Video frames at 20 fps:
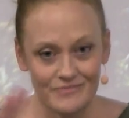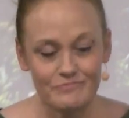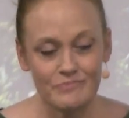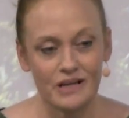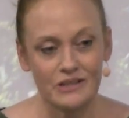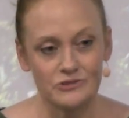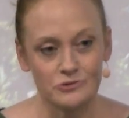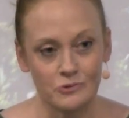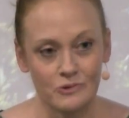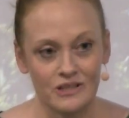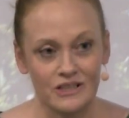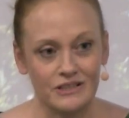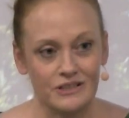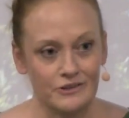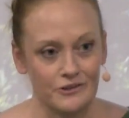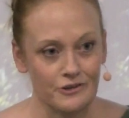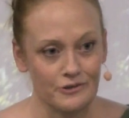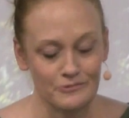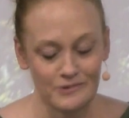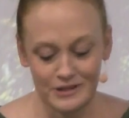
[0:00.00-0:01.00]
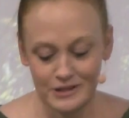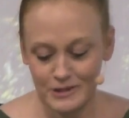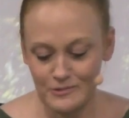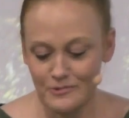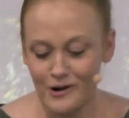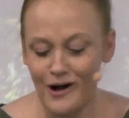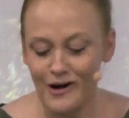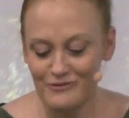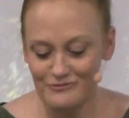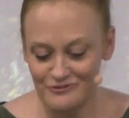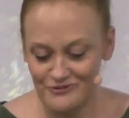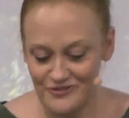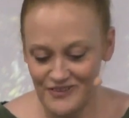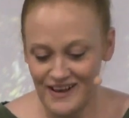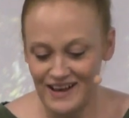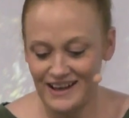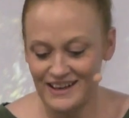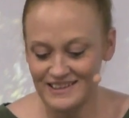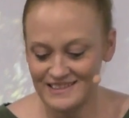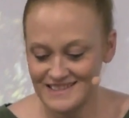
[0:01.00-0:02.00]
my 20-year really rough
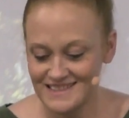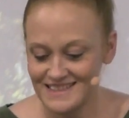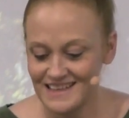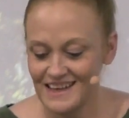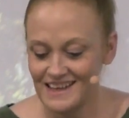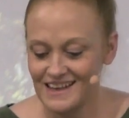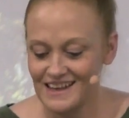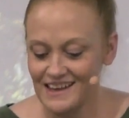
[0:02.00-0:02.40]
phase.